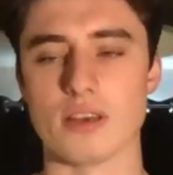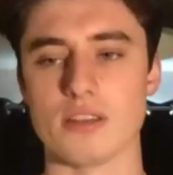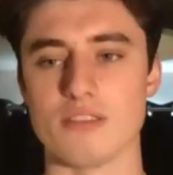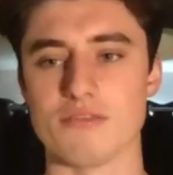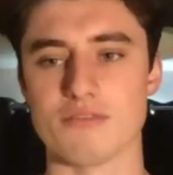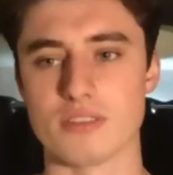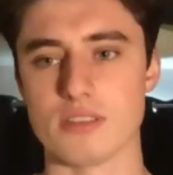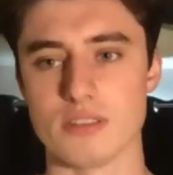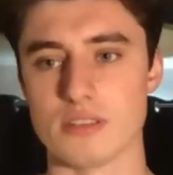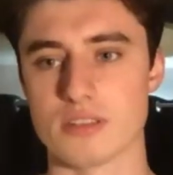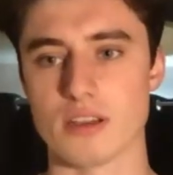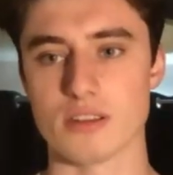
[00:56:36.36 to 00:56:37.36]
then even
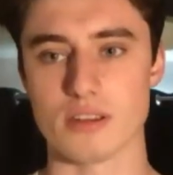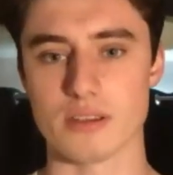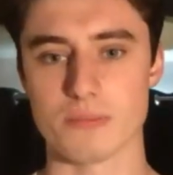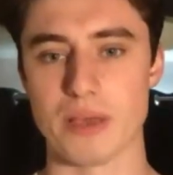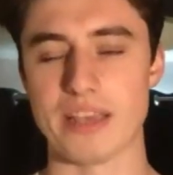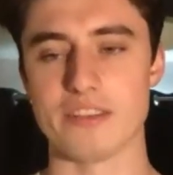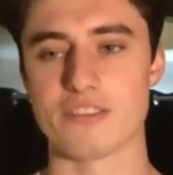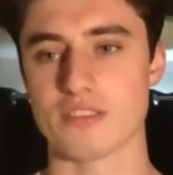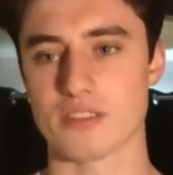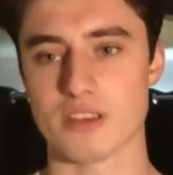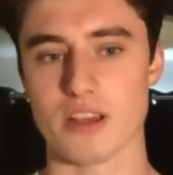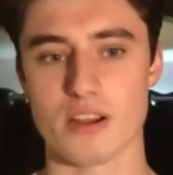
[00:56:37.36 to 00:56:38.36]
the kind of like
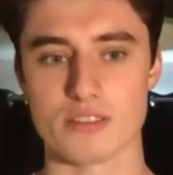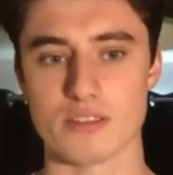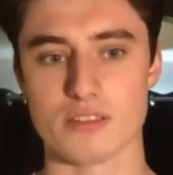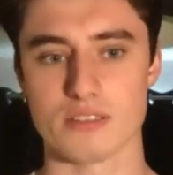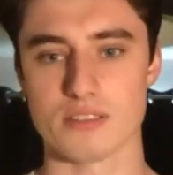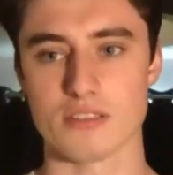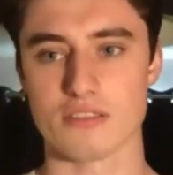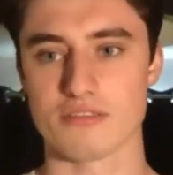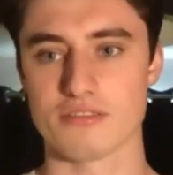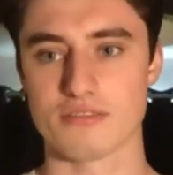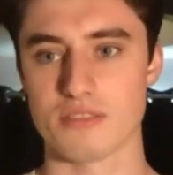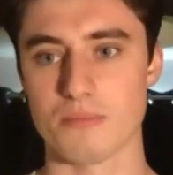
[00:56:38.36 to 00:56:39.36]
patient care side of
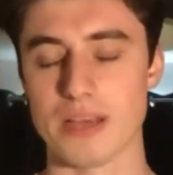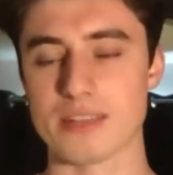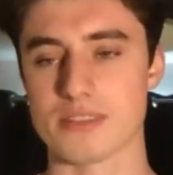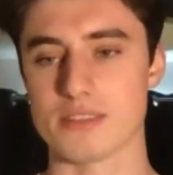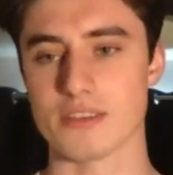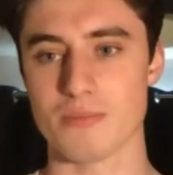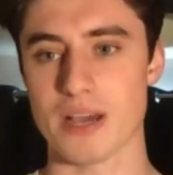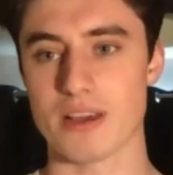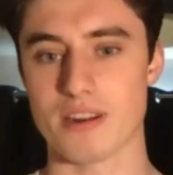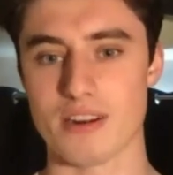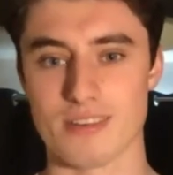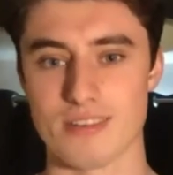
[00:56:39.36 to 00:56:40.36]
stuff the bedside
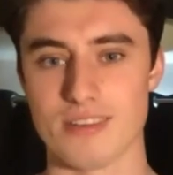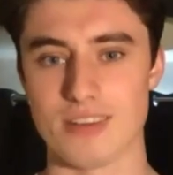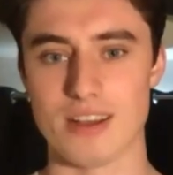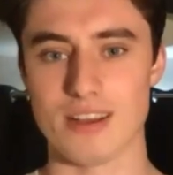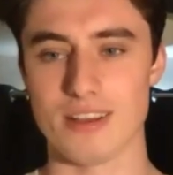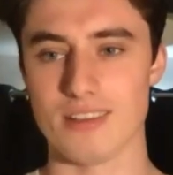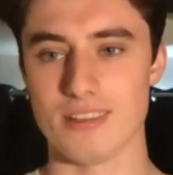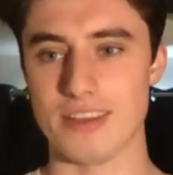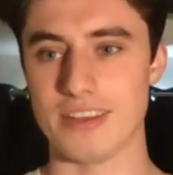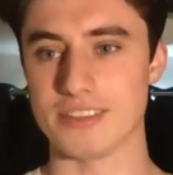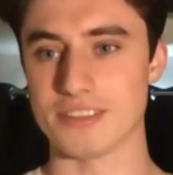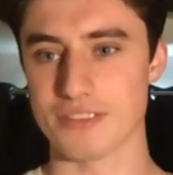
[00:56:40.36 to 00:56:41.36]
manner uh,
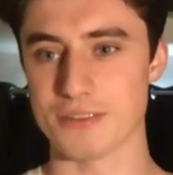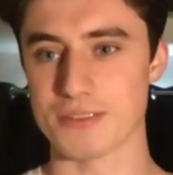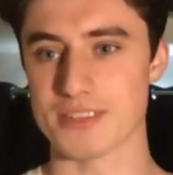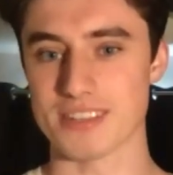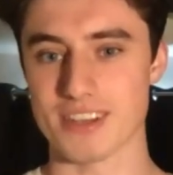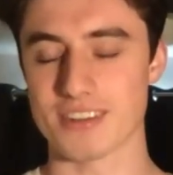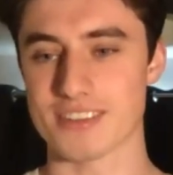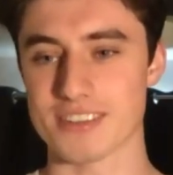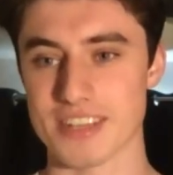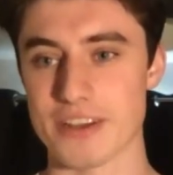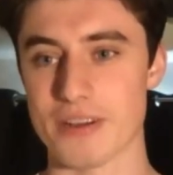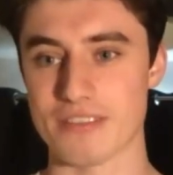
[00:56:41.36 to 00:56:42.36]
interviews yeah. that
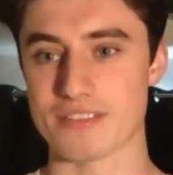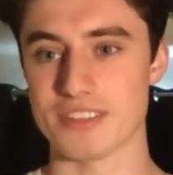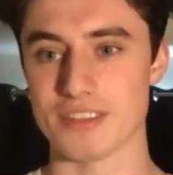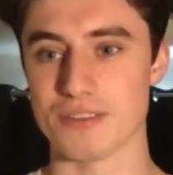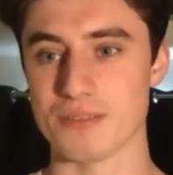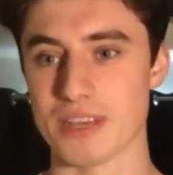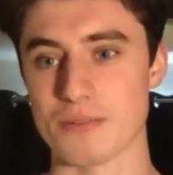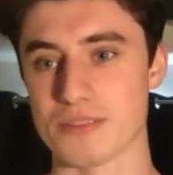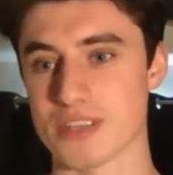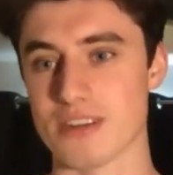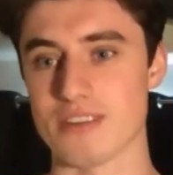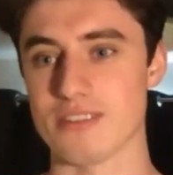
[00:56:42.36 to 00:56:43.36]
doctors now have to do that was
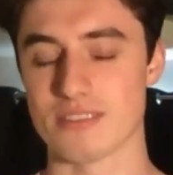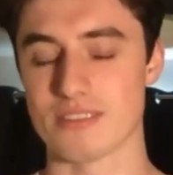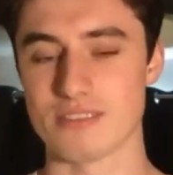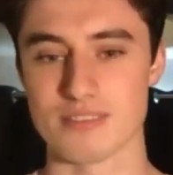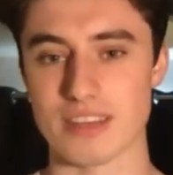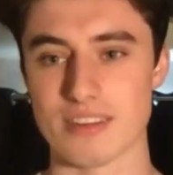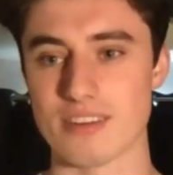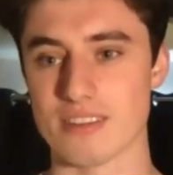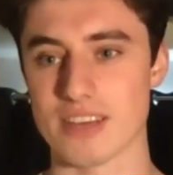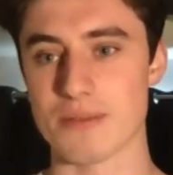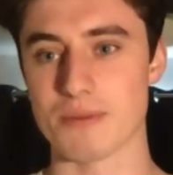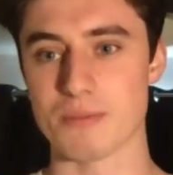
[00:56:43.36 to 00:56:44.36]
all that all
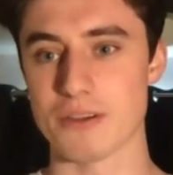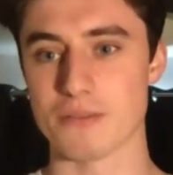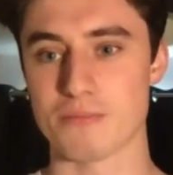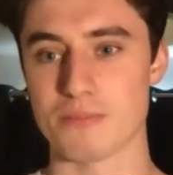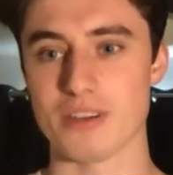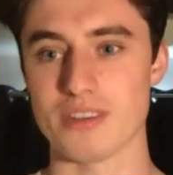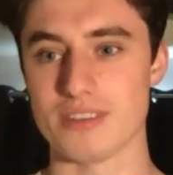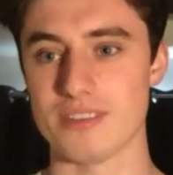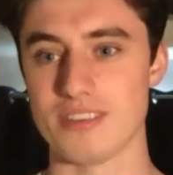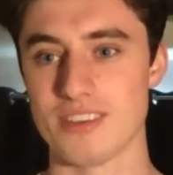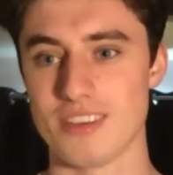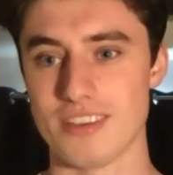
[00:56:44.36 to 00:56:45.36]
came about by
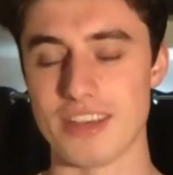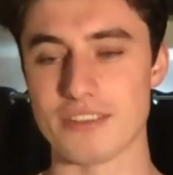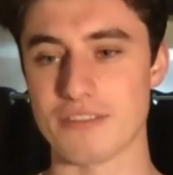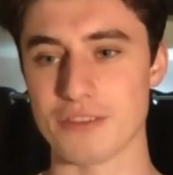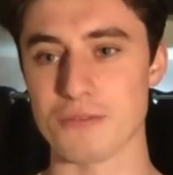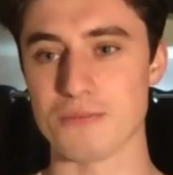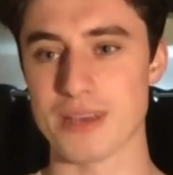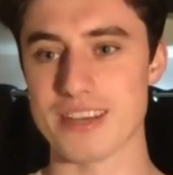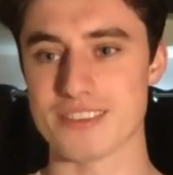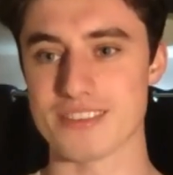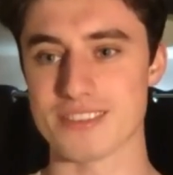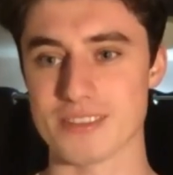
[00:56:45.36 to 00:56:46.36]
interviewing
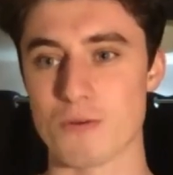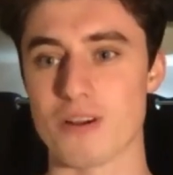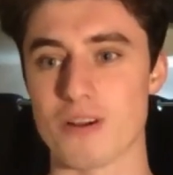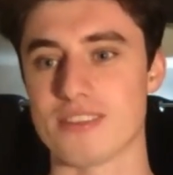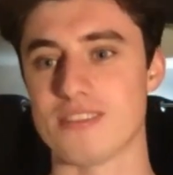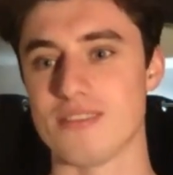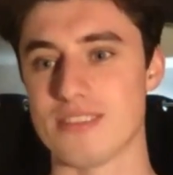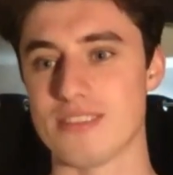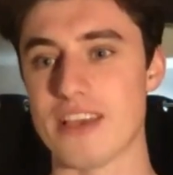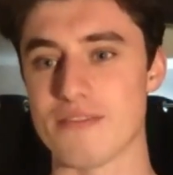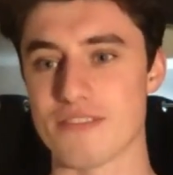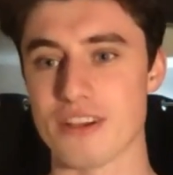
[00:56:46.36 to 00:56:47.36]
patients and what
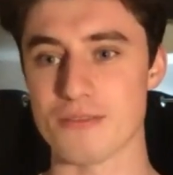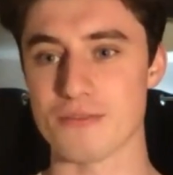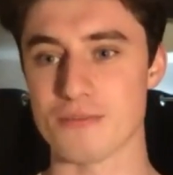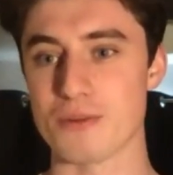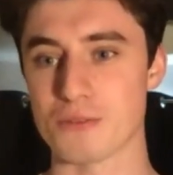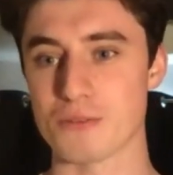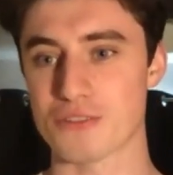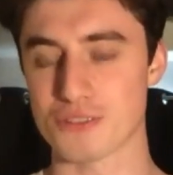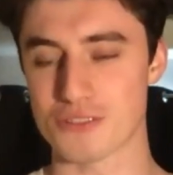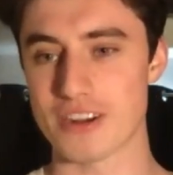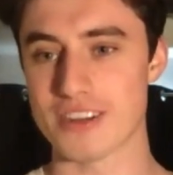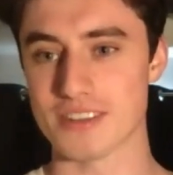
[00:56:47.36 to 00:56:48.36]
they found most
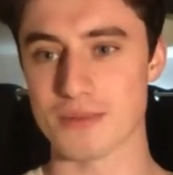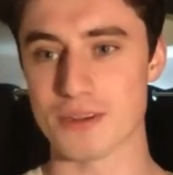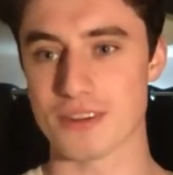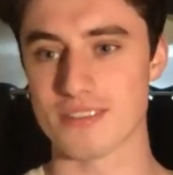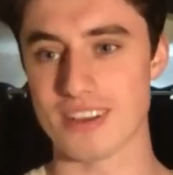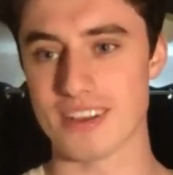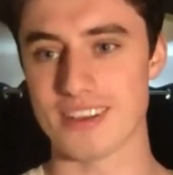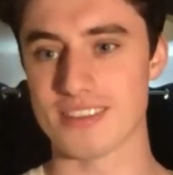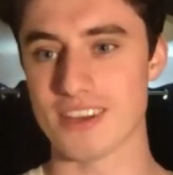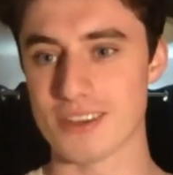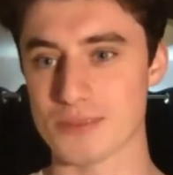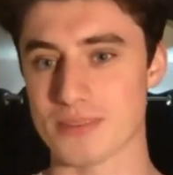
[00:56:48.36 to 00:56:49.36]
frustrating about uh, the
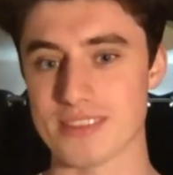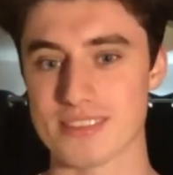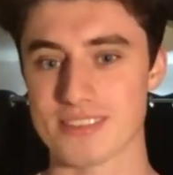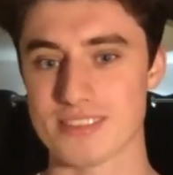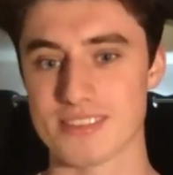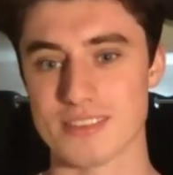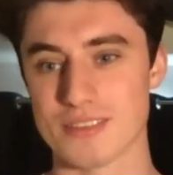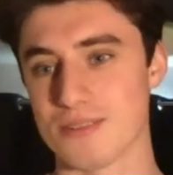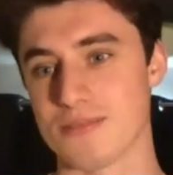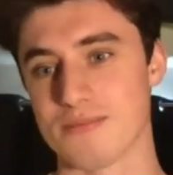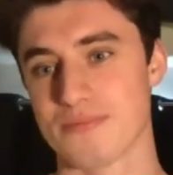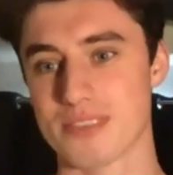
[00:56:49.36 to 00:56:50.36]
hospitals.
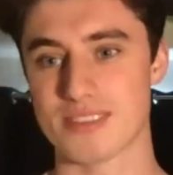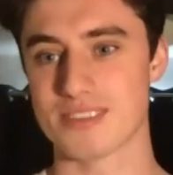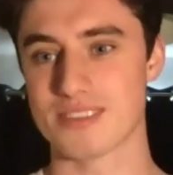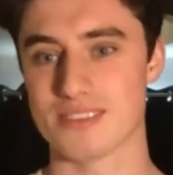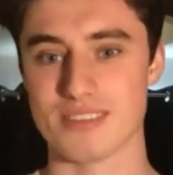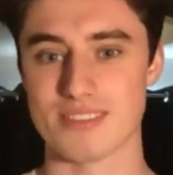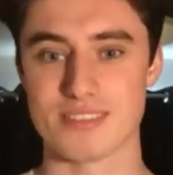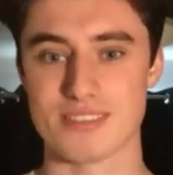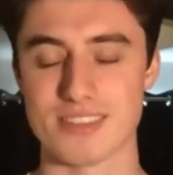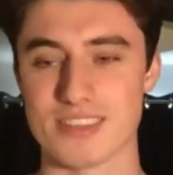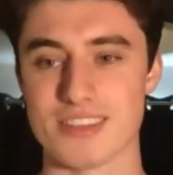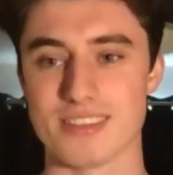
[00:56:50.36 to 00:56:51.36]
So it's, it's
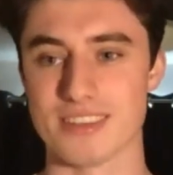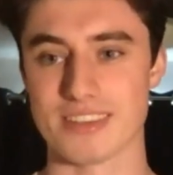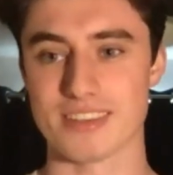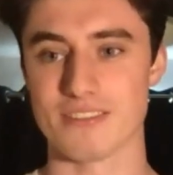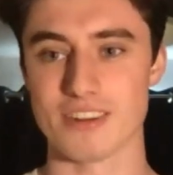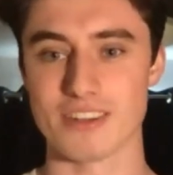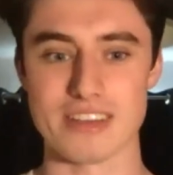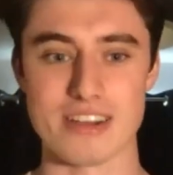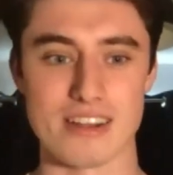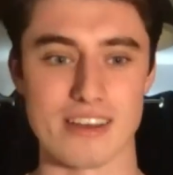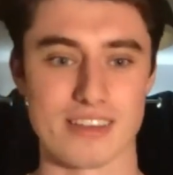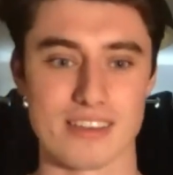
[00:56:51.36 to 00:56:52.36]
design thinking right
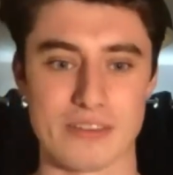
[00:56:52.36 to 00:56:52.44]
there. Like